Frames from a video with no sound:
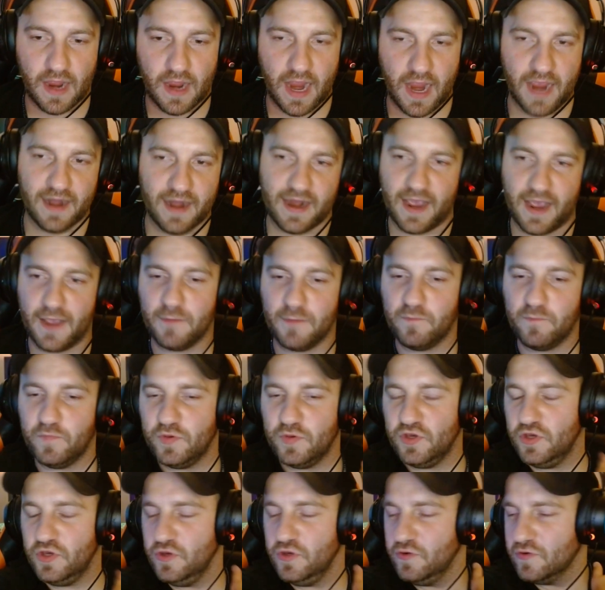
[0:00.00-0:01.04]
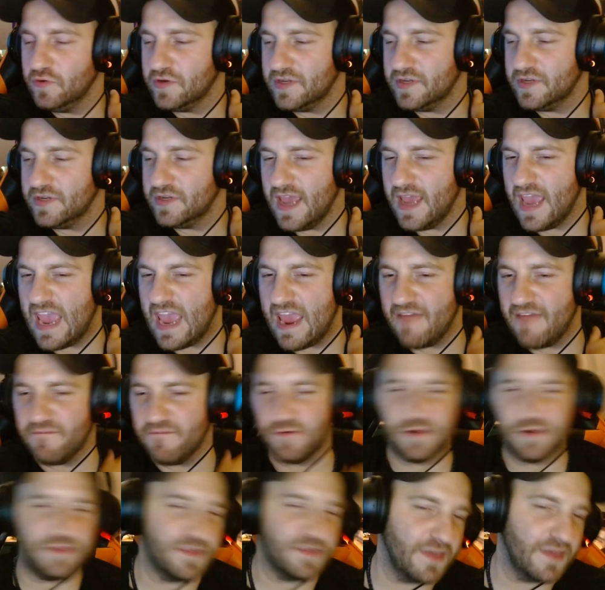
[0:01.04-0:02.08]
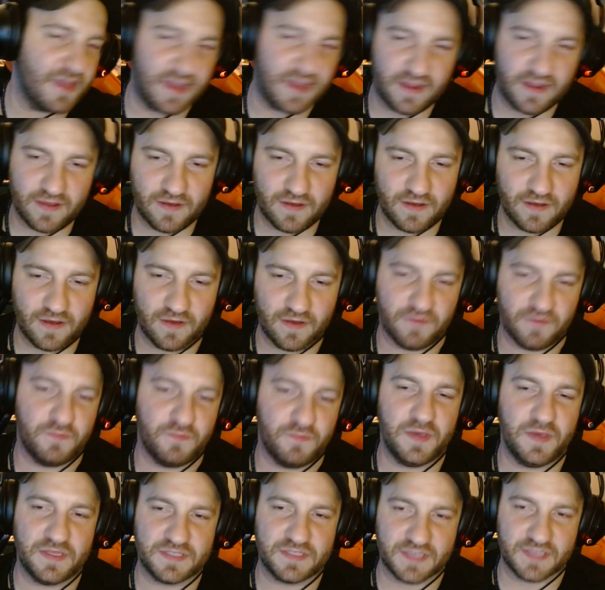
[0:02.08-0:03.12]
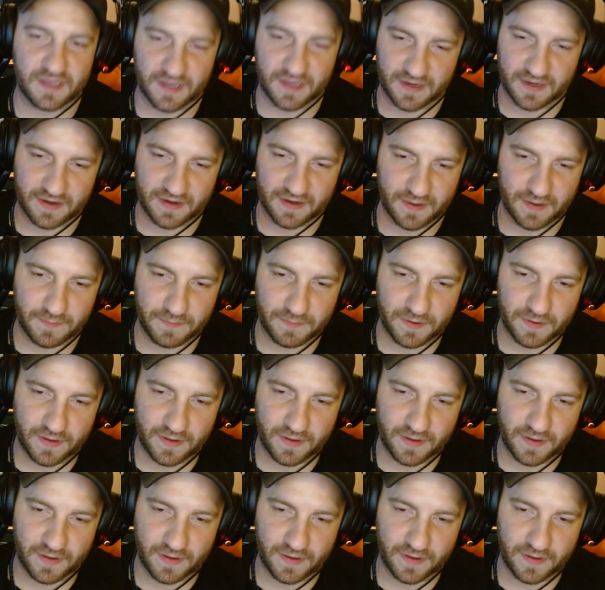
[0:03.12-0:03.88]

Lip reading: and I puked everything of Pizza Hut up.